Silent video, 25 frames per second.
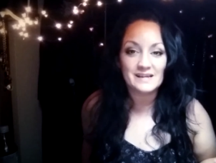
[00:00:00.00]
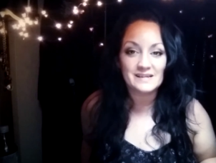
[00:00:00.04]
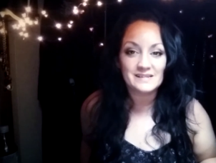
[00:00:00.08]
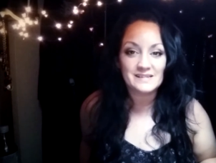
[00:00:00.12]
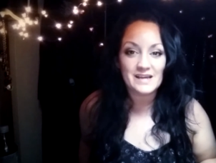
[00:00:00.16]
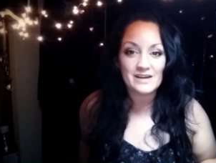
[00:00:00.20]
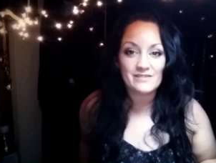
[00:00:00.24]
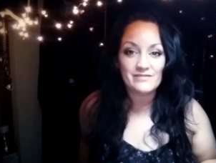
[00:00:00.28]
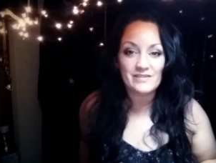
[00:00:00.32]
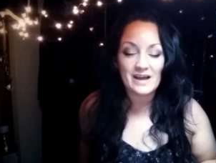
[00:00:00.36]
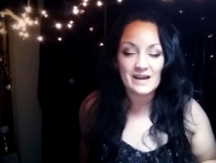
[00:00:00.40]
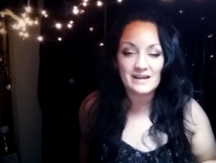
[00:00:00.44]
like
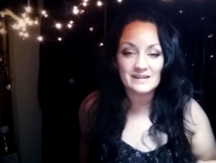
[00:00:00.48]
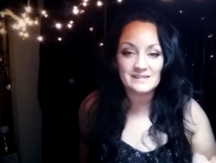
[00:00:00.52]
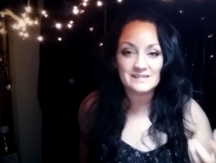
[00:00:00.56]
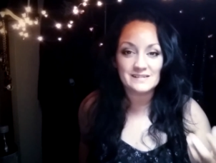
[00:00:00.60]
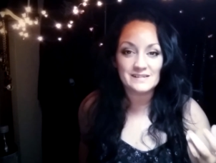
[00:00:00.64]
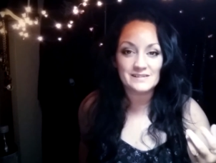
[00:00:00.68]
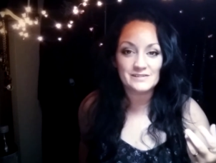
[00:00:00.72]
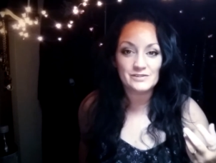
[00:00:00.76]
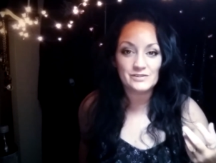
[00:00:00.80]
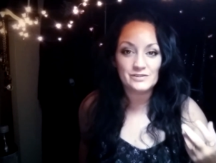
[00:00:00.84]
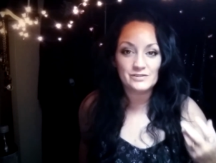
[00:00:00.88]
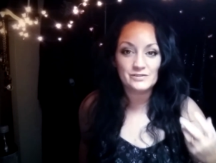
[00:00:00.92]
to have
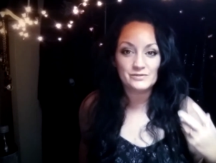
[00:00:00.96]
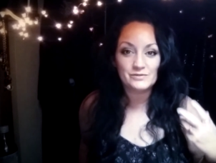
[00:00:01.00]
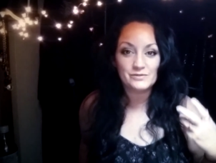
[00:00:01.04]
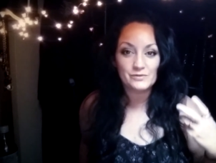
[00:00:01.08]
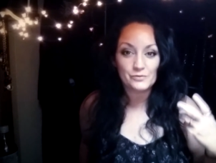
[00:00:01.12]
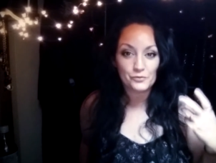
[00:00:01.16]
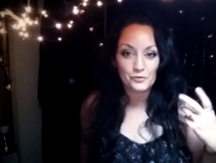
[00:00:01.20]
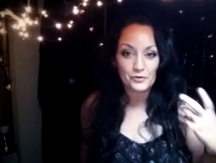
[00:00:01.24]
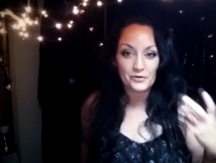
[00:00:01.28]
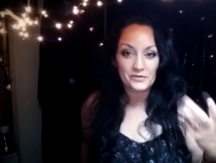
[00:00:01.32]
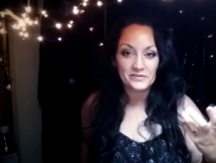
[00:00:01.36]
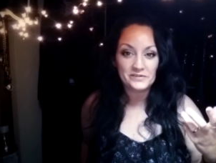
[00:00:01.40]
access to
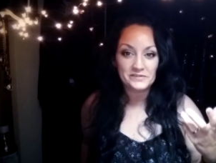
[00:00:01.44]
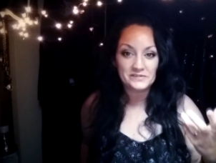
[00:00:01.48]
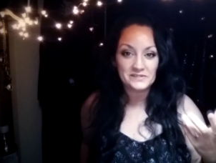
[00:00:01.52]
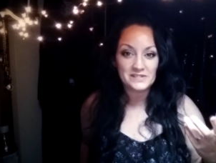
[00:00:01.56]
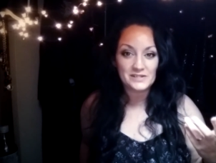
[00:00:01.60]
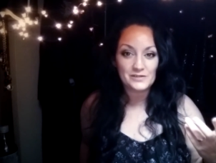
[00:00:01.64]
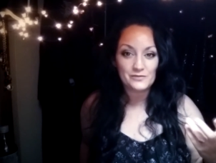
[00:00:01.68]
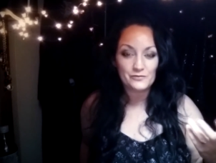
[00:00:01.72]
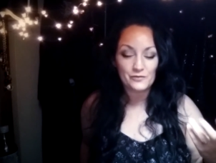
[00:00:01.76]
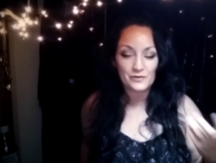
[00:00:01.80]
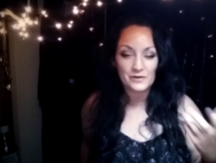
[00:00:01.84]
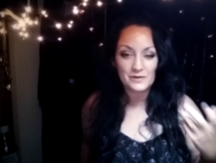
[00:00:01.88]
the
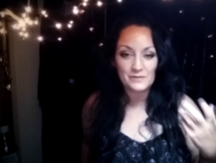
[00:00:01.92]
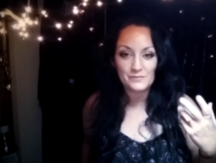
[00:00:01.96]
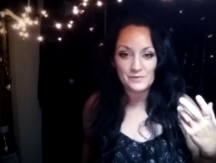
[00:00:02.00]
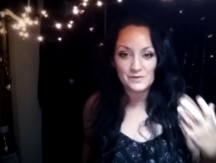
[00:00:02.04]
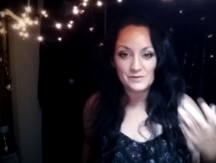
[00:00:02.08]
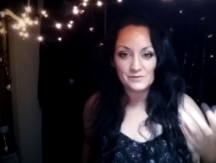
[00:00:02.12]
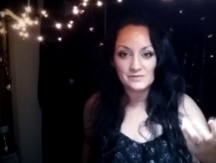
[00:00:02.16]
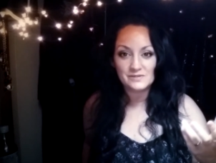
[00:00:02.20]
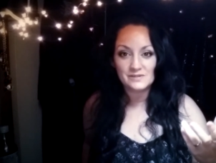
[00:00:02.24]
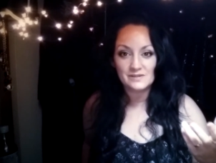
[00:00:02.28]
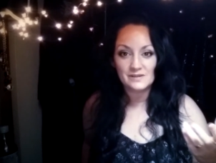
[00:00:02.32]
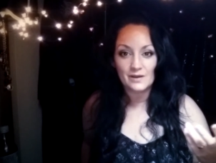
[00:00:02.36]
royalty-free
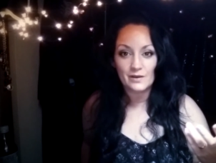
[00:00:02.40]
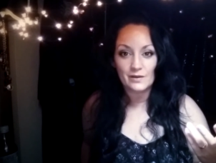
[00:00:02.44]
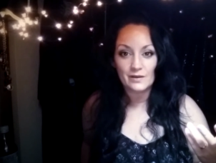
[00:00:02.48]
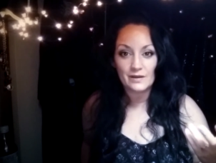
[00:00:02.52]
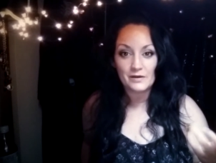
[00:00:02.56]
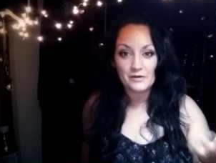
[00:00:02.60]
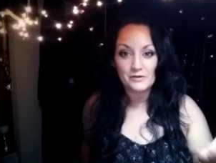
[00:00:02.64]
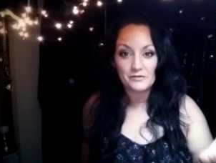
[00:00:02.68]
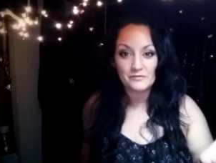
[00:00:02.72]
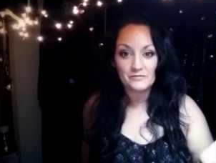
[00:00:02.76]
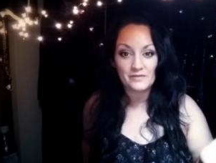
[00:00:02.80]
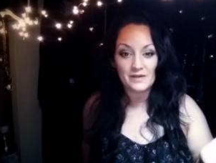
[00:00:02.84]
music
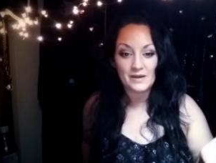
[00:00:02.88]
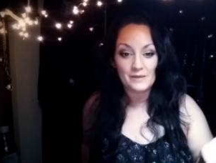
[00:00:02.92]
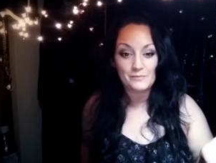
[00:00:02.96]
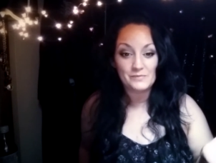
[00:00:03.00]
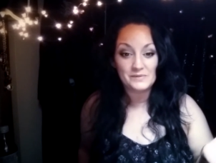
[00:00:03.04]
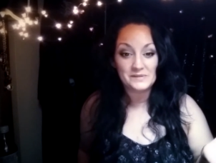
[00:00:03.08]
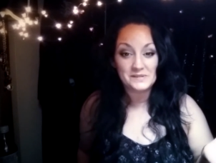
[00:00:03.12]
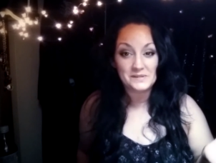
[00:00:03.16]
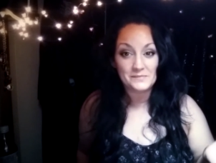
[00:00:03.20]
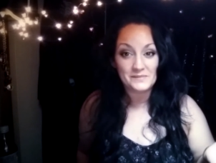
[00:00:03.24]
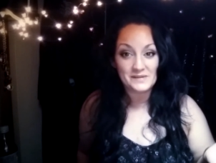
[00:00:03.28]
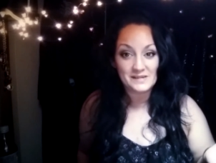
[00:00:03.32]
of
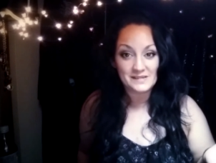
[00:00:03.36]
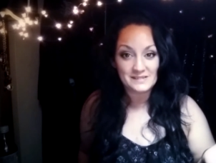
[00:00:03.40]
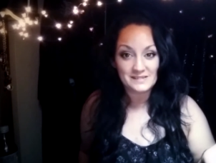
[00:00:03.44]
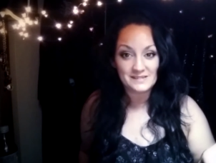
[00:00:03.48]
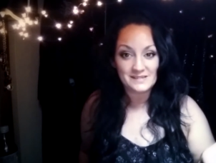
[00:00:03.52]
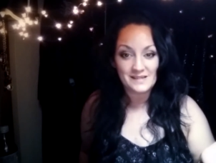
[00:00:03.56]
Epidemic